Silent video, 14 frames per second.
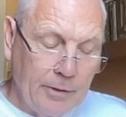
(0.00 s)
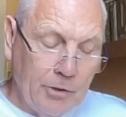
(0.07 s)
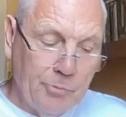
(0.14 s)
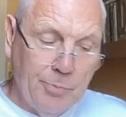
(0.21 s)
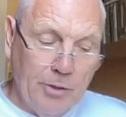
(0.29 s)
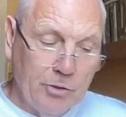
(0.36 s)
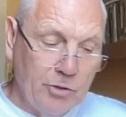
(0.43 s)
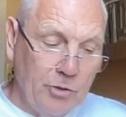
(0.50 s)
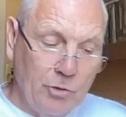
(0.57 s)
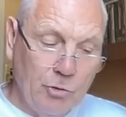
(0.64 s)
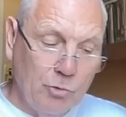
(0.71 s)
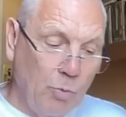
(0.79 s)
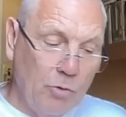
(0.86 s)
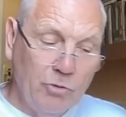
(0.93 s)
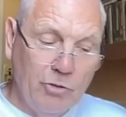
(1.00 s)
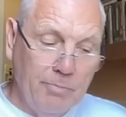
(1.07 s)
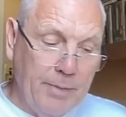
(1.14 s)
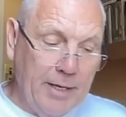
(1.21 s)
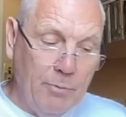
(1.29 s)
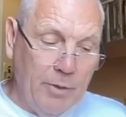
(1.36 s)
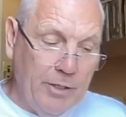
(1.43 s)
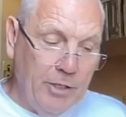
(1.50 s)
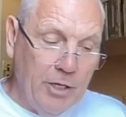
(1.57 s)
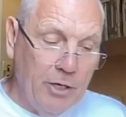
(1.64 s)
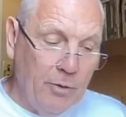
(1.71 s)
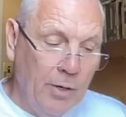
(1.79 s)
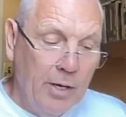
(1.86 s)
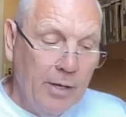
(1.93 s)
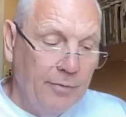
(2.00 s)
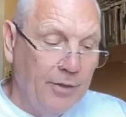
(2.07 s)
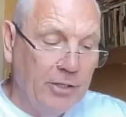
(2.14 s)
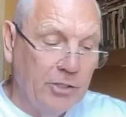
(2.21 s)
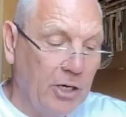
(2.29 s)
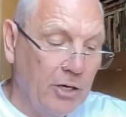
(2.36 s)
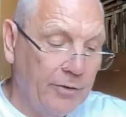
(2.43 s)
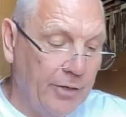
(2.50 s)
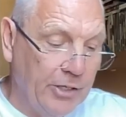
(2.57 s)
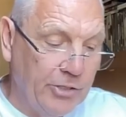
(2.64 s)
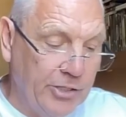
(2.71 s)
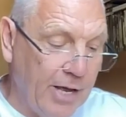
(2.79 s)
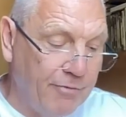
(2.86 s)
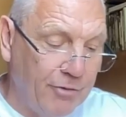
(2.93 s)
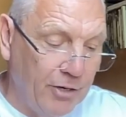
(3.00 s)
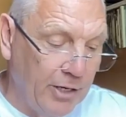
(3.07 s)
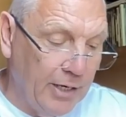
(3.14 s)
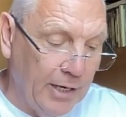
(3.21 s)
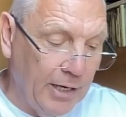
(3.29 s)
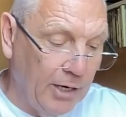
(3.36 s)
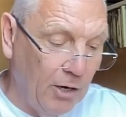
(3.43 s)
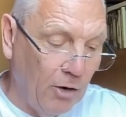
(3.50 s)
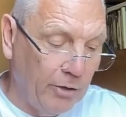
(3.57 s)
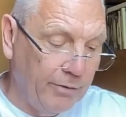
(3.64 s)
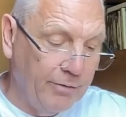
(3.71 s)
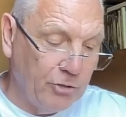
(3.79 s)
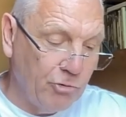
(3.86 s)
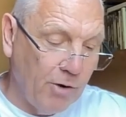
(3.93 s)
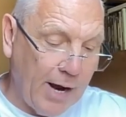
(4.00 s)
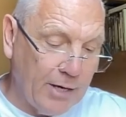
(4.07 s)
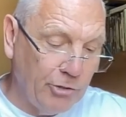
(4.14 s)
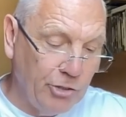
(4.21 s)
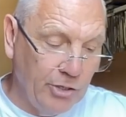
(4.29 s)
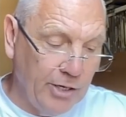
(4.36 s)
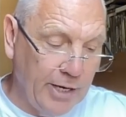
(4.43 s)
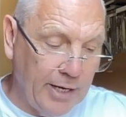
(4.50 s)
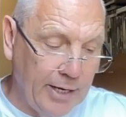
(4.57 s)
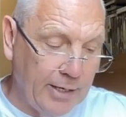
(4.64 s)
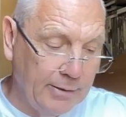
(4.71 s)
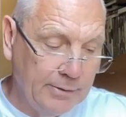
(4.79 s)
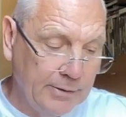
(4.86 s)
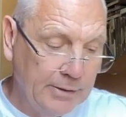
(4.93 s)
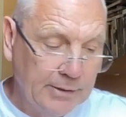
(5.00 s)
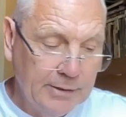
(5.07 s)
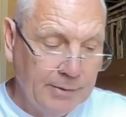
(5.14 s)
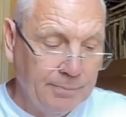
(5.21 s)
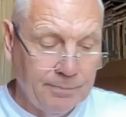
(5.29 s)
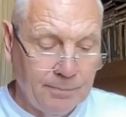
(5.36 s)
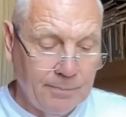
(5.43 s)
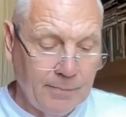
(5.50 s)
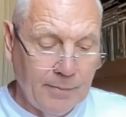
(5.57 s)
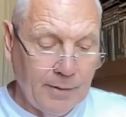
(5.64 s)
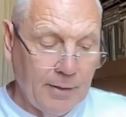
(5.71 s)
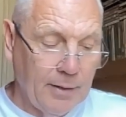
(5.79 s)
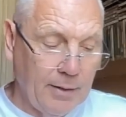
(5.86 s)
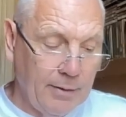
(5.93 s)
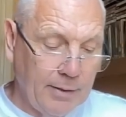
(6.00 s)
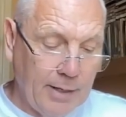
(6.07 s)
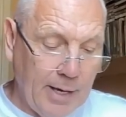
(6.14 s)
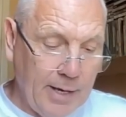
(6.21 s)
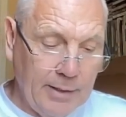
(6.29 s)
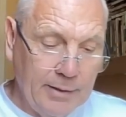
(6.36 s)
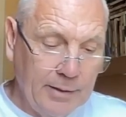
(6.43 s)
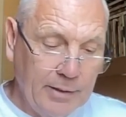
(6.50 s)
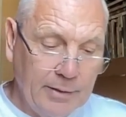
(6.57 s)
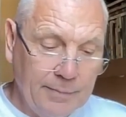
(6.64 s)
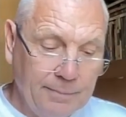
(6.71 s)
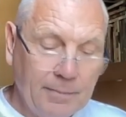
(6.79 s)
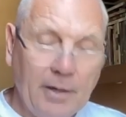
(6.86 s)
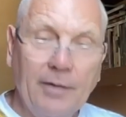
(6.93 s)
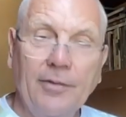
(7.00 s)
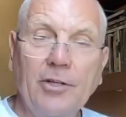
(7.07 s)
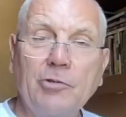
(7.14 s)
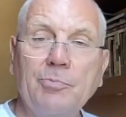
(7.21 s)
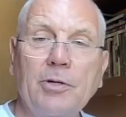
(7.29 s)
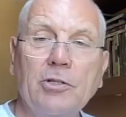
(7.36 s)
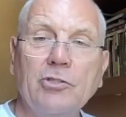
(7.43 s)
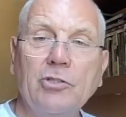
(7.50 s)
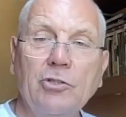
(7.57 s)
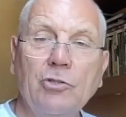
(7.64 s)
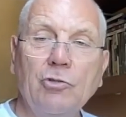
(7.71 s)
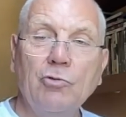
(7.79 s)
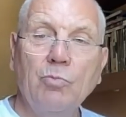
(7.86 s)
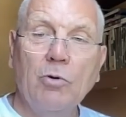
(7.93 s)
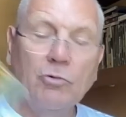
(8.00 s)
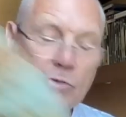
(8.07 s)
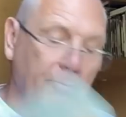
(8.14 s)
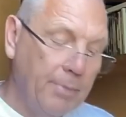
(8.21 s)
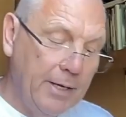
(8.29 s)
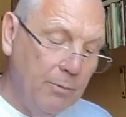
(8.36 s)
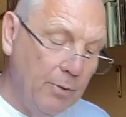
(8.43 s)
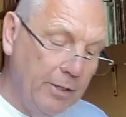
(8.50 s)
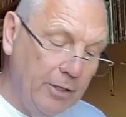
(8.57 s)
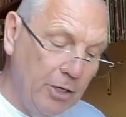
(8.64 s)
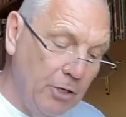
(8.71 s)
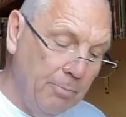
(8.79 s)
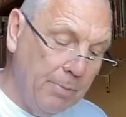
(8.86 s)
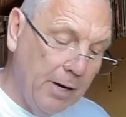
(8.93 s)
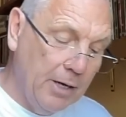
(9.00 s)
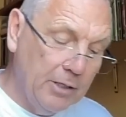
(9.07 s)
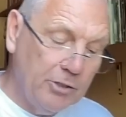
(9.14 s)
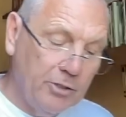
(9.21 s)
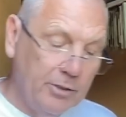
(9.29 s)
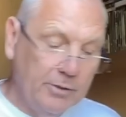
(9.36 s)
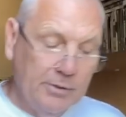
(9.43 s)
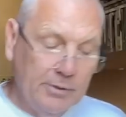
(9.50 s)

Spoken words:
This person does want to be with you. There's definitely a lot of attraction here. Okay. And this person does want to be with you, but